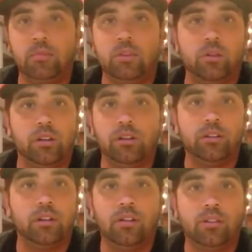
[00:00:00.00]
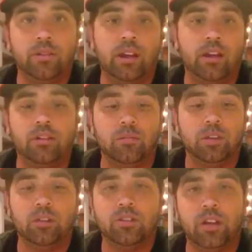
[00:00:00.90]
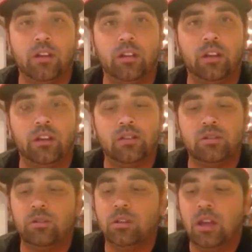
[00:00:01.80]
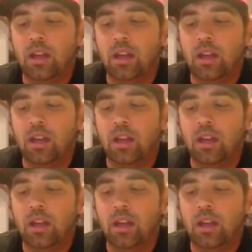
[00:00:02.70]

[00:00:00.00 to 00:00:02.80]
to another adult, and not going to be all childlike. So.